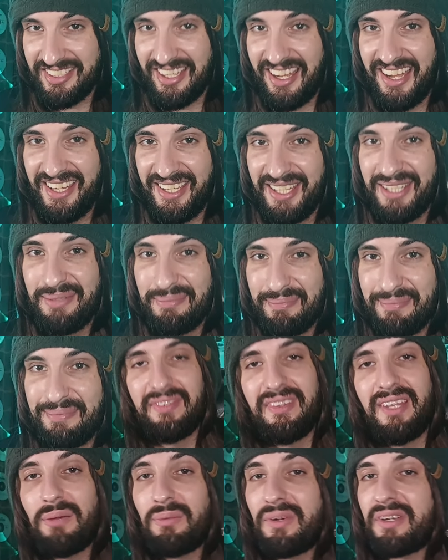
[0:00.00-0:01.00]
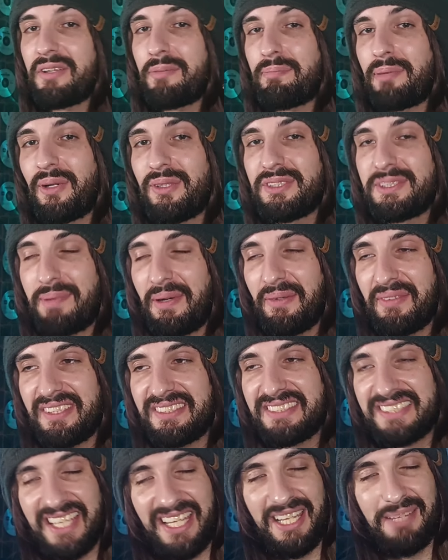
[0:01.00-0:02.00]
time. Now, one of the pros about
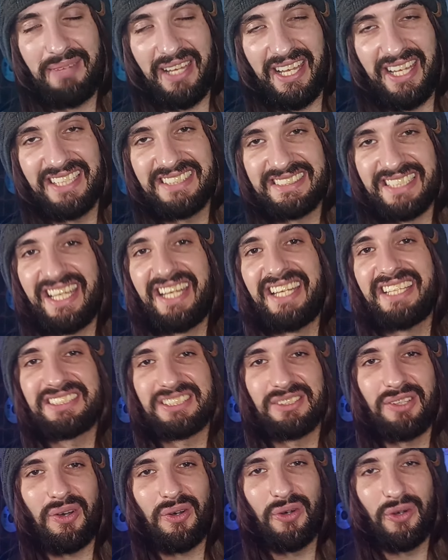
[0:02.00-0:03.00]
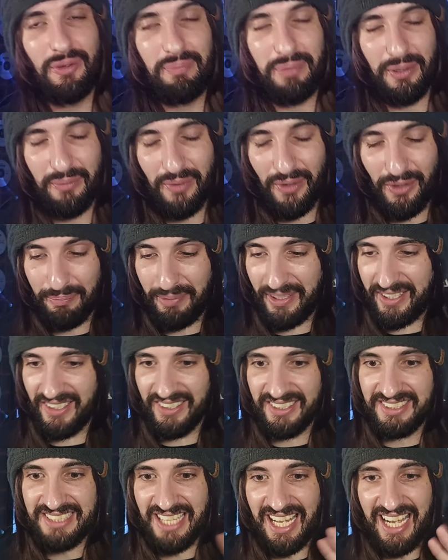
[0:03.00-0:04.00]
this game is it is not open world
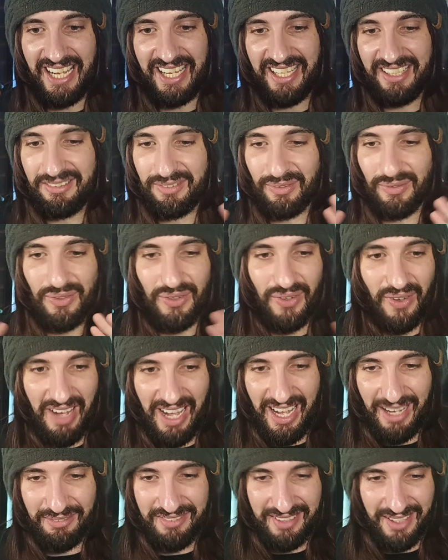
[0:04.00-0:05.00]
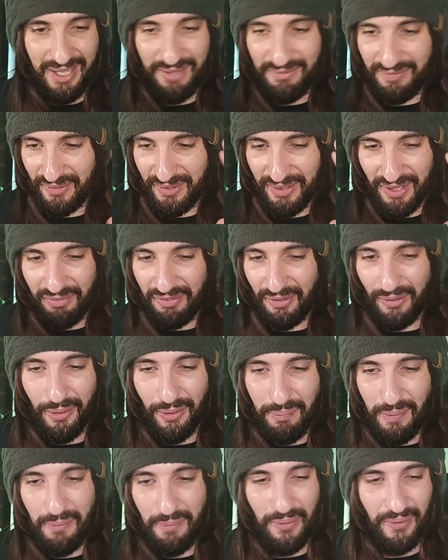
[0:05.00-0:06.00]
because I do not have time for another
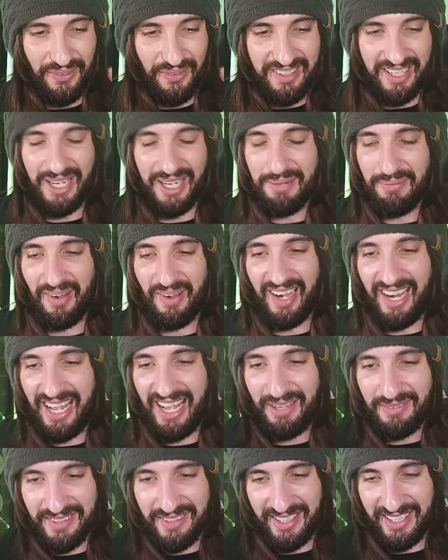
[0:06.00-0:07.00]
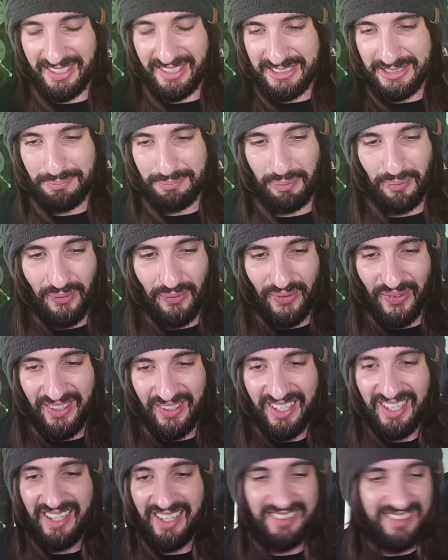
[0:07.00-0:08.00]
open world game where I have to explore
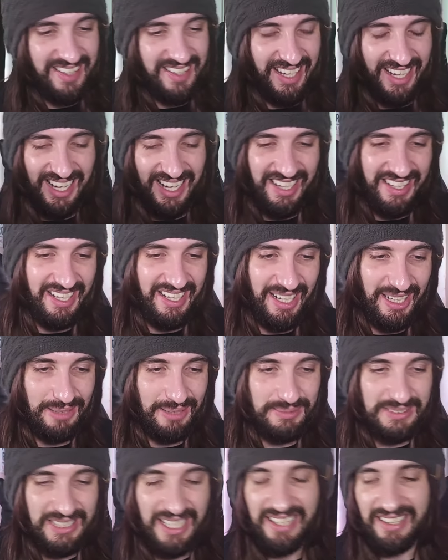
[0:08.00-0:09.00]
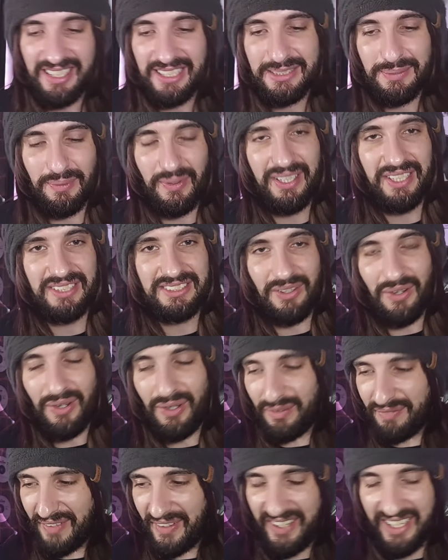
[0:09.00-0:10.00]
to get items. This one is
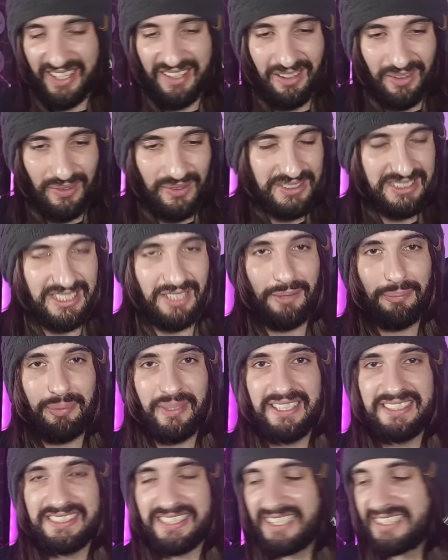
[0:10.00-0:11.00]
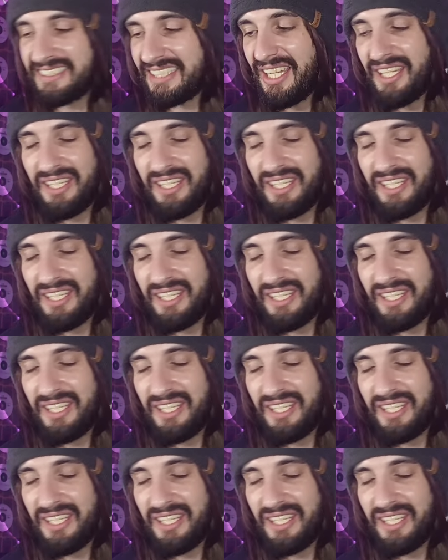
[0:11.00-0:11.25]
all very enclosed little places.